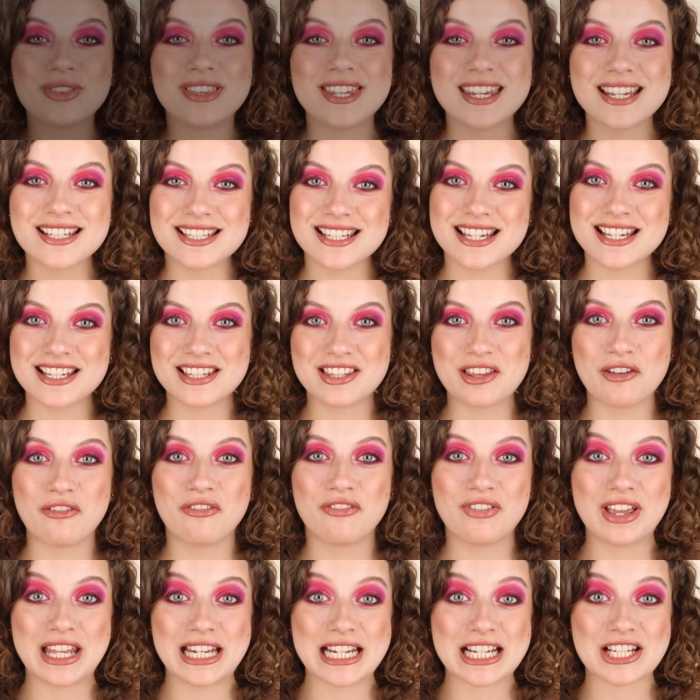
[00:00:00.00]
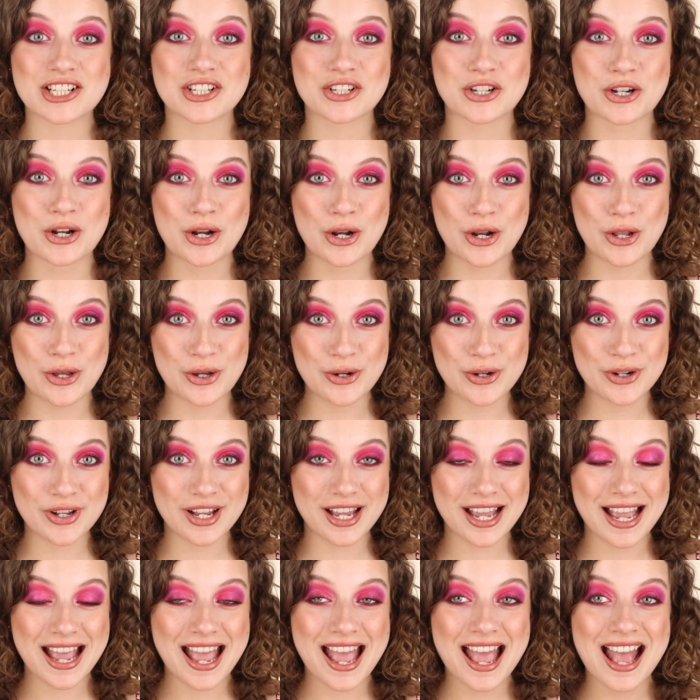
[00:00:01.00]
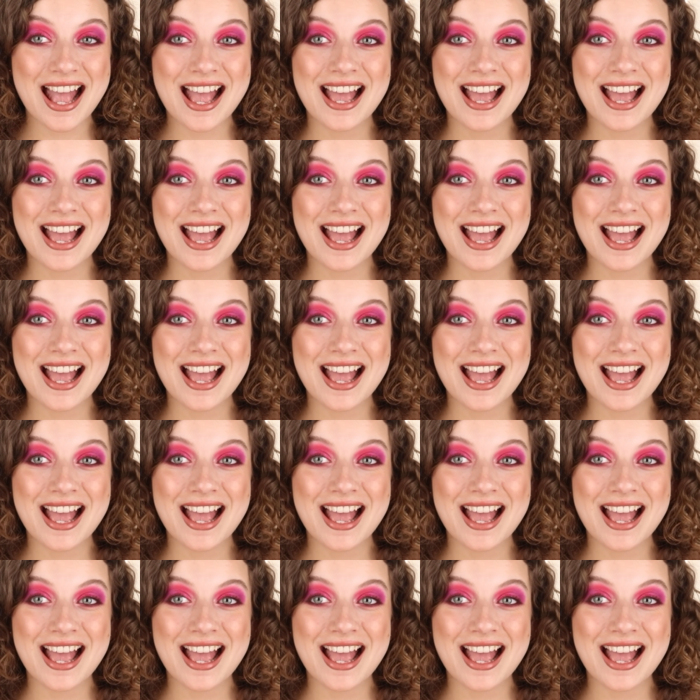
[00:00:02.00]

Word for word: this is the finished look